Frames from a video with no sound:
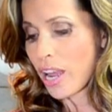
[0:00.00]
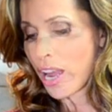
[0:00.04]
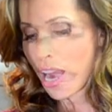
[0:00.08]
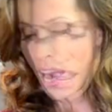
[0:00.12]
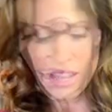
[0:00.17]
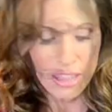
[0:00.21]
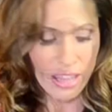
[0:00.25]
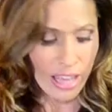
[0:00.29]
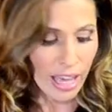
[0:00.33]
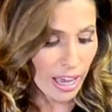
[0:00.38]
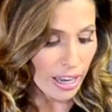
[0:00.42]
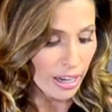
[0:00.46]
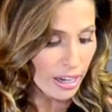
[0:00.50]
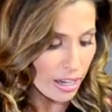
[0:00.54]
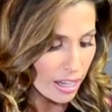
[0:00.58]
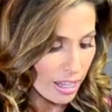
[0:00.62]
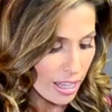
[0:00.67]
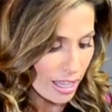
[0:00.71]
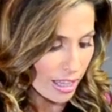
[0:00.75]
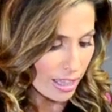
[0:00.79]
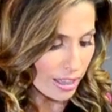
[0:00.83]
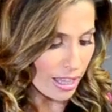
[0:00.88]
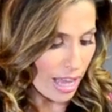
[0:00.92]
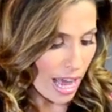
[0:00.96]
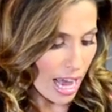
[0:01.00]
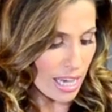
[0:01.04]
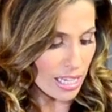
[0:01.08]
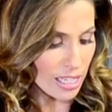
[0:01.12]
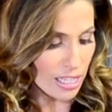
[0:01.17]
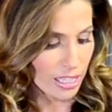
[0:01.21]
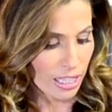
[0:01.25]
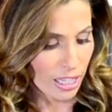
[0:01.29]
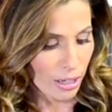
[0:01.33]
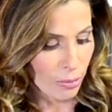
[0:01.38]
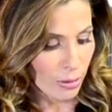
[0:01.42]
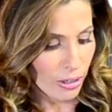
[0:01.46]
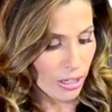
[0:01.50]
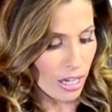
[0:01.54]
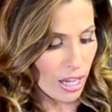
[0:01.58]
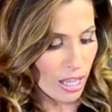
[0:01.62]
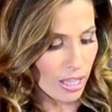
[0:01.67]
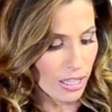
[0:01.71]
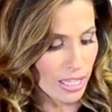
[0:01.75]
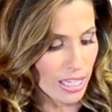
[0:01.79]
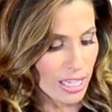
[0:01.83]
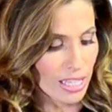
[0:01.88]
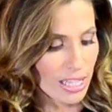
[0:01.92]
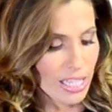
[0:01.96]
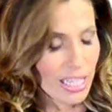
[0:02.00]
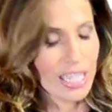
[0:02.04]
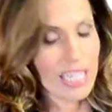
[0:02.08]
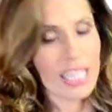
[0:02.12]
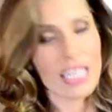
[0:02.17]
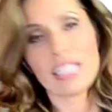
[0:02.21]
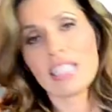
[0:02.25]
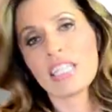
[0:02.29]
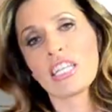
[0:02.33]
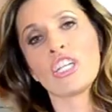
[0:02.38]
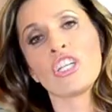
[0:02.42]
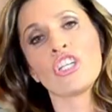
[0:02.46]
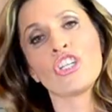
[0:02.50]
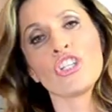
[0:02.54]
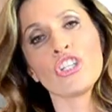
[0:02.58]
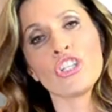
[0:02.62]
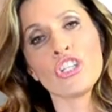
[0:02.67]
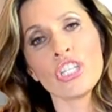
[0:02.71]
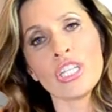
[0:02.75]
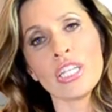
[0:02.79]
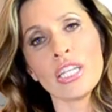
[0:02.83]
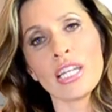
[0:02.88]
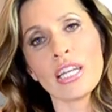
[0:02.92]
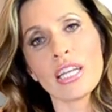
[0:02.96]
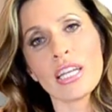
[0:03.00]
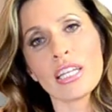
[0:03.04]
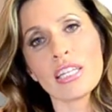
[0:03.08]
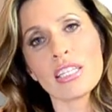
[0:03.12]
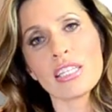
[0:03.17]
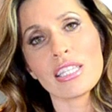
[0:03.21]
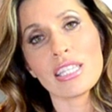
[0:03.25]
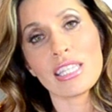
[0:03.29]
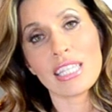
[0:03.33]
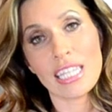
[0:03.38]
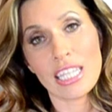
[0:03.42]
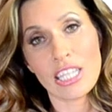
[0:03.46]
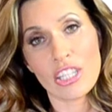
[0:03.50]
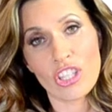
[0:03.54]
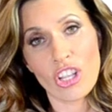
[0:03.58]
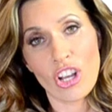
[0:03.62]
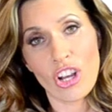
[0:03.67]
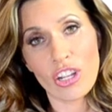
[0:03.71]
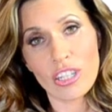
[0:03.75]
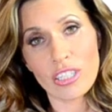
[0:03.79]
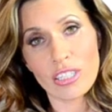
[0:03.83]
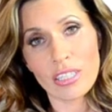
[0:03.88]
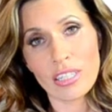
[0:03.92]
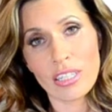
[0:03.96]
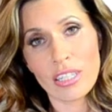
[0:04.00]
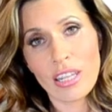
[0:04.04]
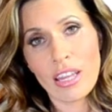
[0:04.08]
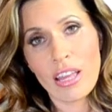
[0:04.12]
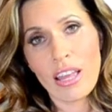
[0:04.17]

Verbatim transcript: And then lastly, but not leastly, is a good sea salt.